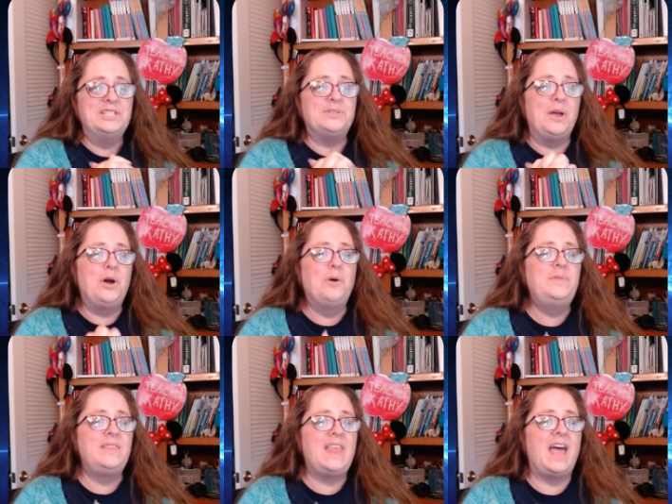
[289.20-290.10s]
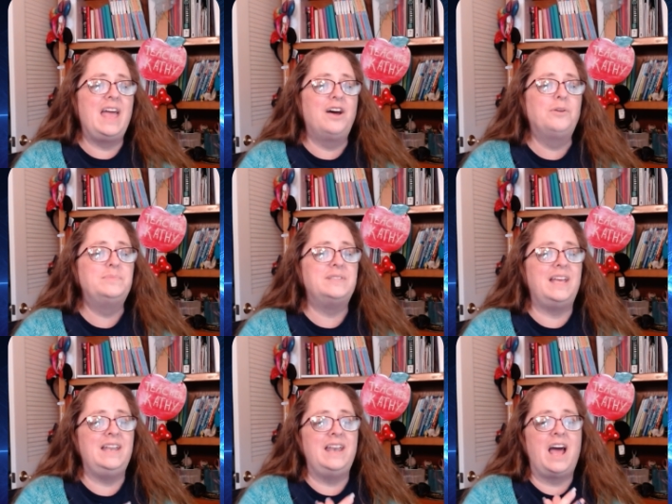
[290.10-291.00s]
So I hope that that helps,
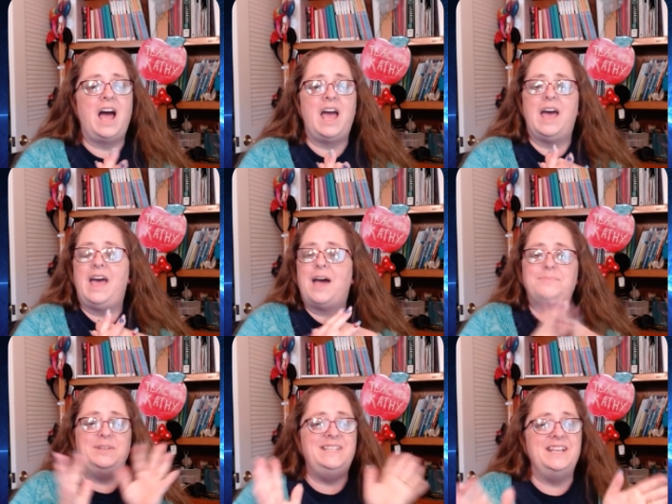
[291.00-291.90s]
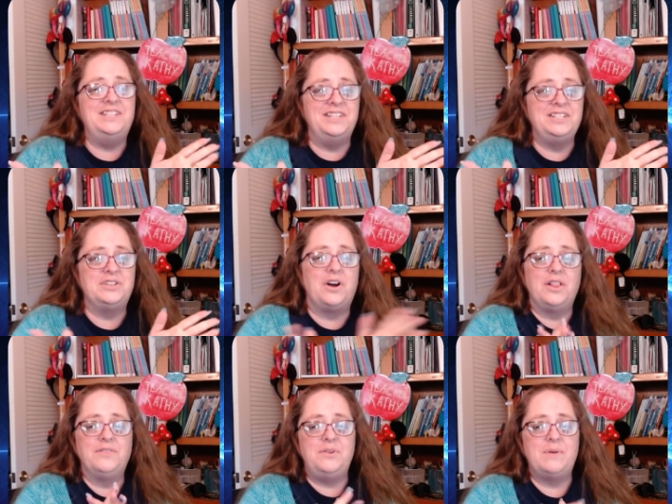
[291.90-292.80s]
and uh, happy teaching to
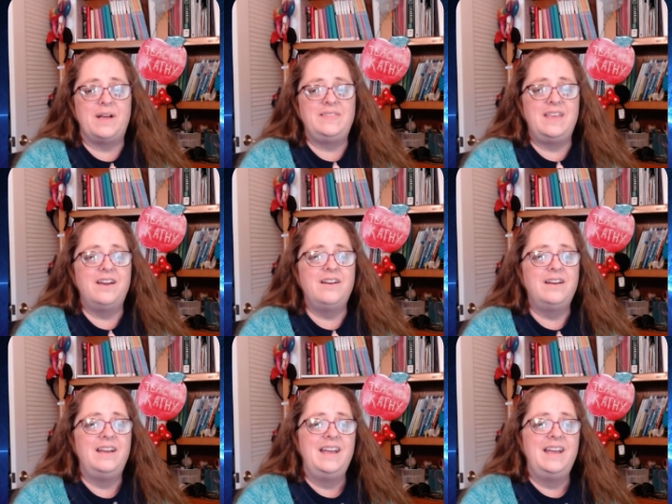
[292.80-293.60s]
all of you out there.